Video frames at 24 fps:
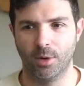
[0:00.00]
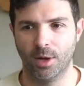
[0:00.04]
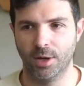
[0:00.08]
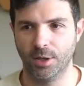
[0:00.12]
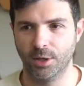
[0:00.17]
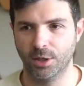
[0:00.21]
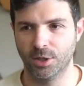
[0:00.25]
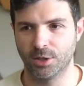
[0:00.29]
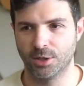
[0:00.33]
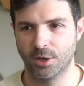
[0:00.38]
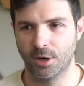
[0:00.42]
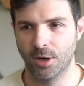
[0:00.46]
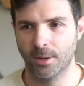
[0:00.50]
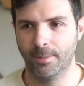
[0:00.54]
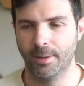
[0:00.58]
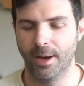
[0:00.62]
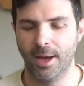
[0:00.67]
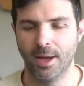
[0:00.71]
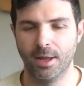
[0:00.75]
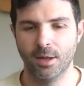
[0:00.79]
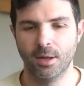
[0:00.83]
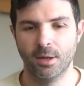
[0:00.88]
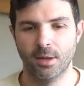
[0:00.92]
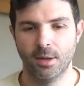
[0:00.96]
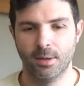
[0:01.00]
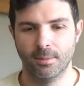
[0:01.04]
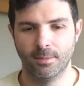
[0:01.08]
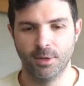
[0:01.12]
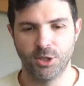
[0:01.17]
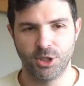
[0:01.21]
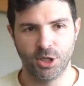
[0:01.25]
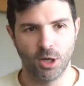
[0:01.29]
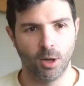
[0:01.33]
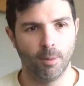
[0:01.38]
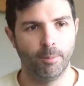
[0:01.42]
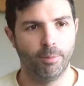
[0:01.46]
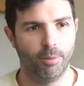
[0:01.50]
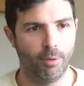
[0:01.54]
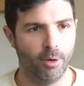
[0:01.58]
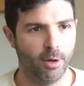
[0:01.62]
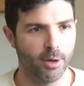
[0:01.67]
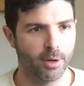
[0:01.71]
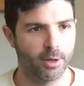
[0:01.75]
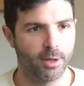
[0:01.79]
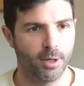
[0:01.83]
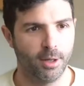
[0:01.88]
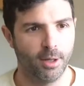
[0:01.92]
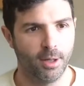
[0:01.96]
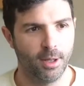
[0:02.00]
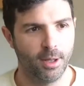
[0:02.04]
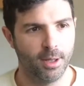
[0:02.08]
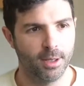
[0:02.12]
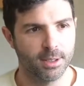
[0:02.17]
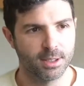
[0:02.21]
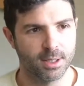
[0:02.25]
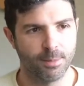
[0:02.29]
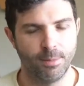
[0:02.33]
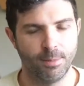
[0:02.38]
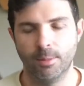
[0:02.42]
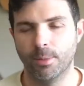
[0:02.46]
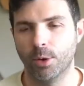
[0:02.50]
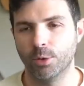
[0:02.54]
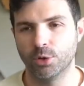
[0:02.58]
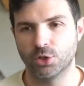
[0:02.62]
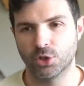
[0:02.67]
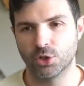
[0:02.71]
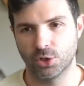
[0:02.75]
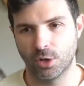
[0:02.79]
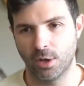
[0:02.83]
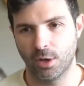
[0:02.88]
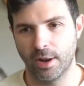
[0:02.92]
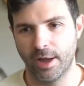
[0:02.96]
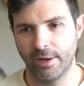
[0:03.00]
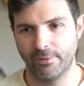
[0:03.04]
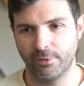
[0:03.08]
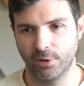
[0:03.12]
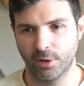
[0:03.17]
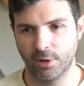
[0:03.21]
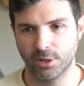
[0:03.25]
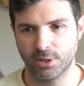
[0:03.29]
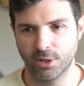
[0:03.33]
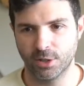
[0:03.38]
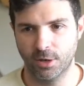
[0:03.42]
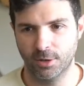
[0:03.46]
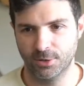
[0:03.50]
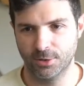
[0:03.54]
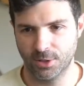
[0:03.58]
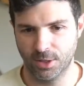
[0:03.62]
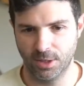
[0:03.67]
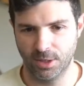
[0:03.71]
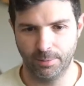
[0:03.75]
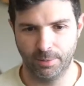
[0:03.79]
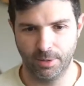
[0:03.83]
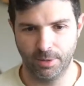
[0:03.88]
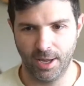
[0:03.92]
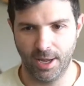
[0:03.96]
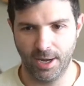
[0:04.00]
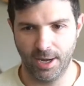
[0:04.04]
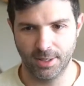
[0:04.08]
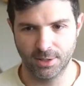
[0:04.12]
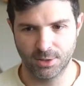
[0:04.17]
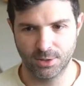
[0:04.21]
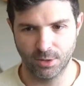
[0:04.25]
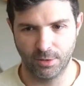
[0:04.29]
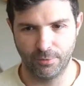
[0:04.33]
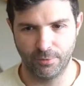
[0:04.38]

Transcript: guitar by Michel Brück. Some of the most sought after guitars on the planet. So if you're